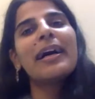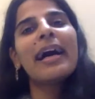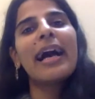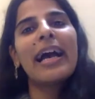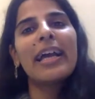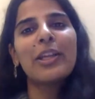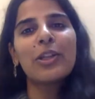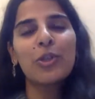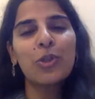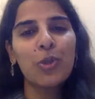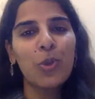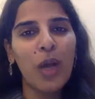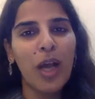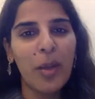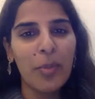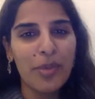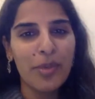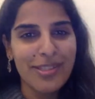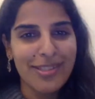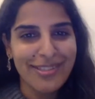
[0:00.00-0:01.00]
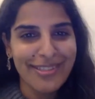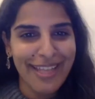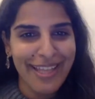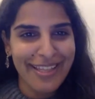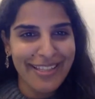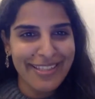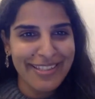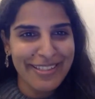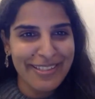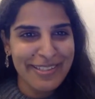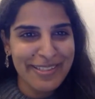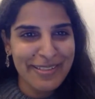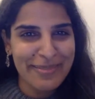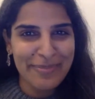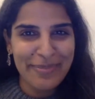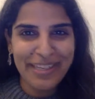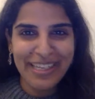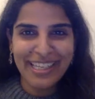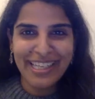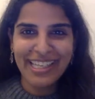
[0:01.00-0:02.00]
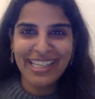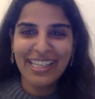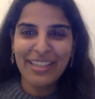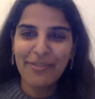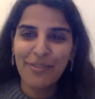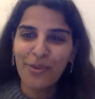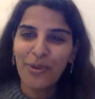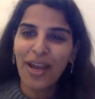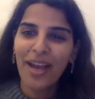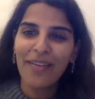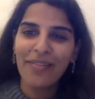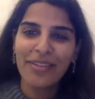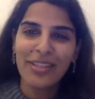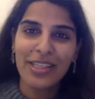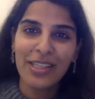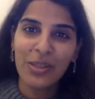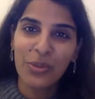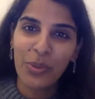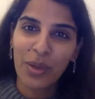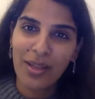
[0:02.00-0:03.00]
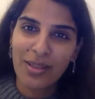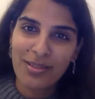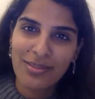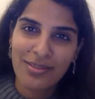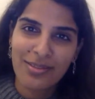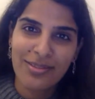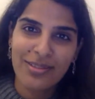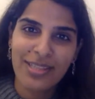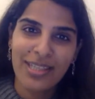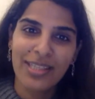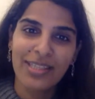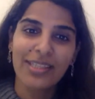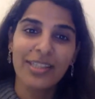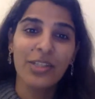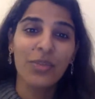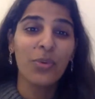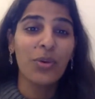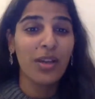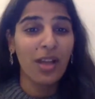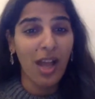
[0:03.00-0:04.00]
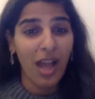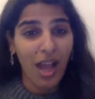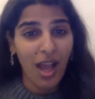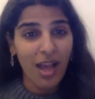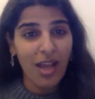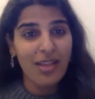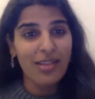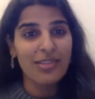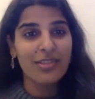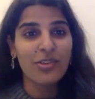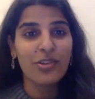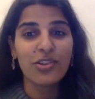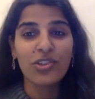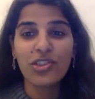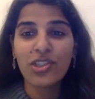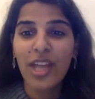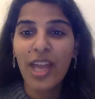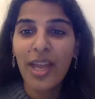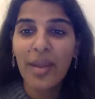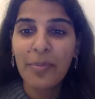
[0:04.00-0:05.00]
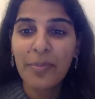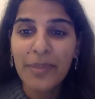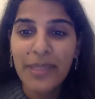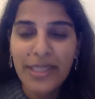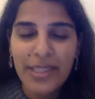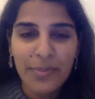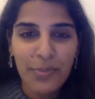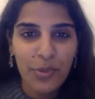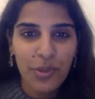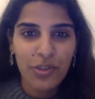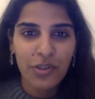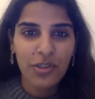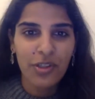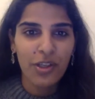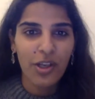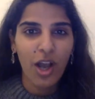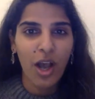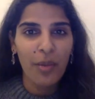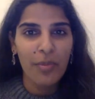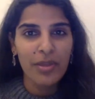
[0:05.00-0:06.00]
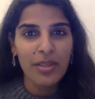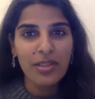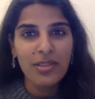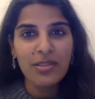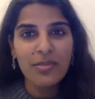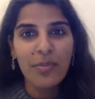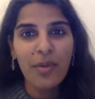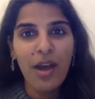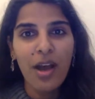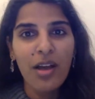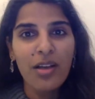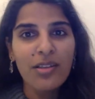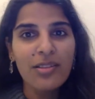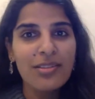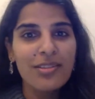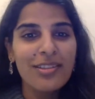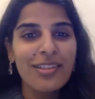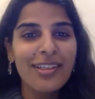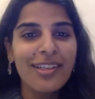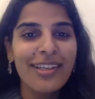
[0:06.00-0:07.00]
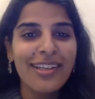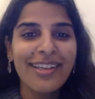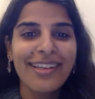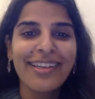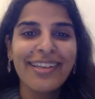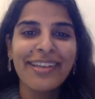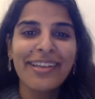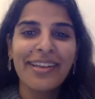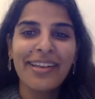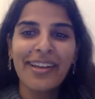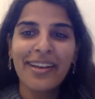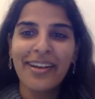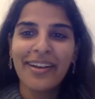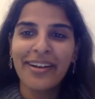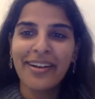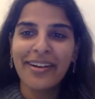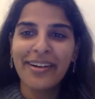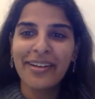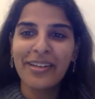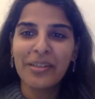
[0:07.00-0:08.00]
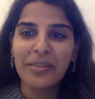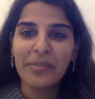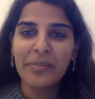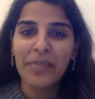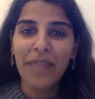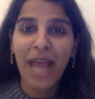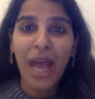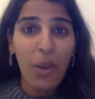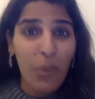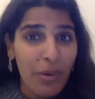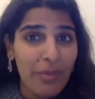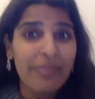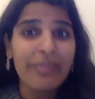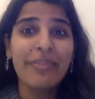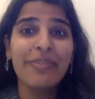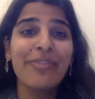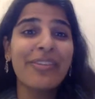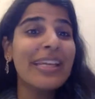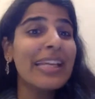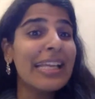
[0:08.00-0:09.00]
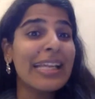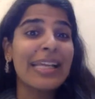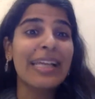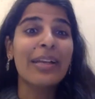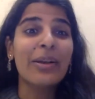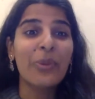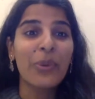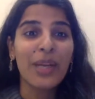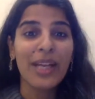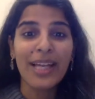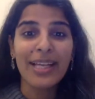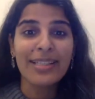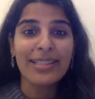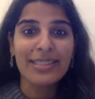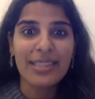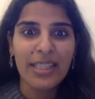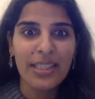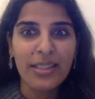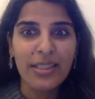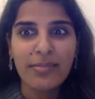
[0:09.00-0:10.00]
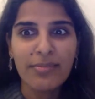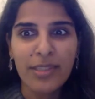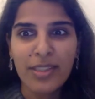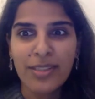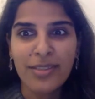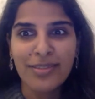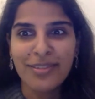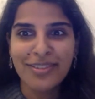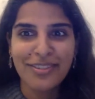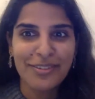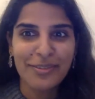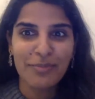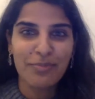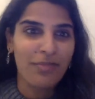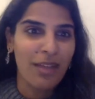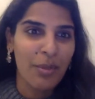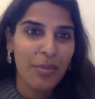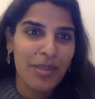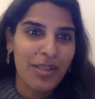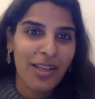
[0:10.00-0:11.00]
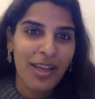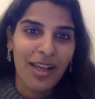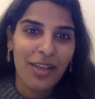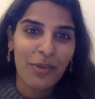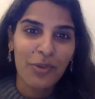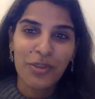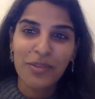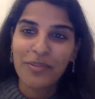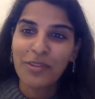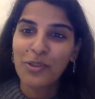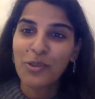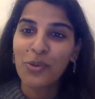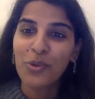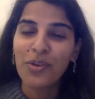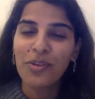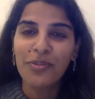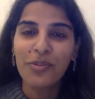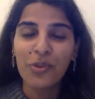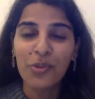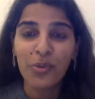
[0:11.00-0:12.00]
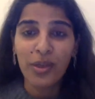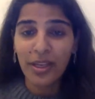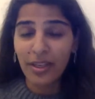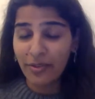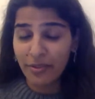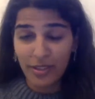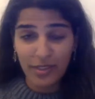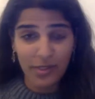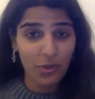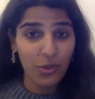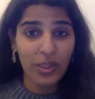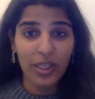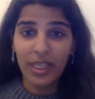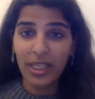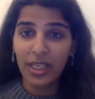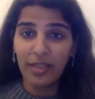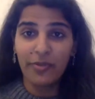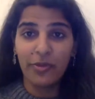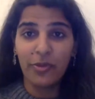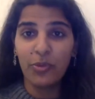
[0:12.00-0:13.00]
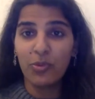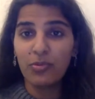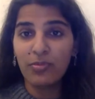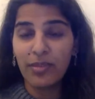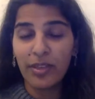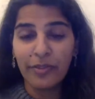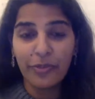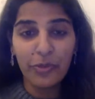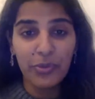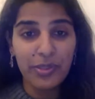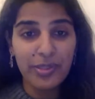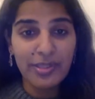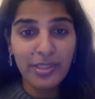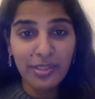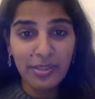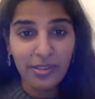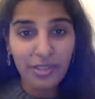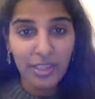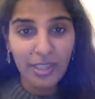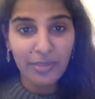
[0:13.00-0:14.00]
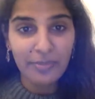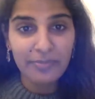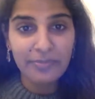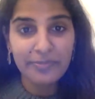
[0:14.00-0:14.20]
I don't know how much sense this is making. If you have any questions, anything you want to ask or share, please put it on the comment box. How are you feeling when I say this? I mean, I don't even know if it's okay if you disagree.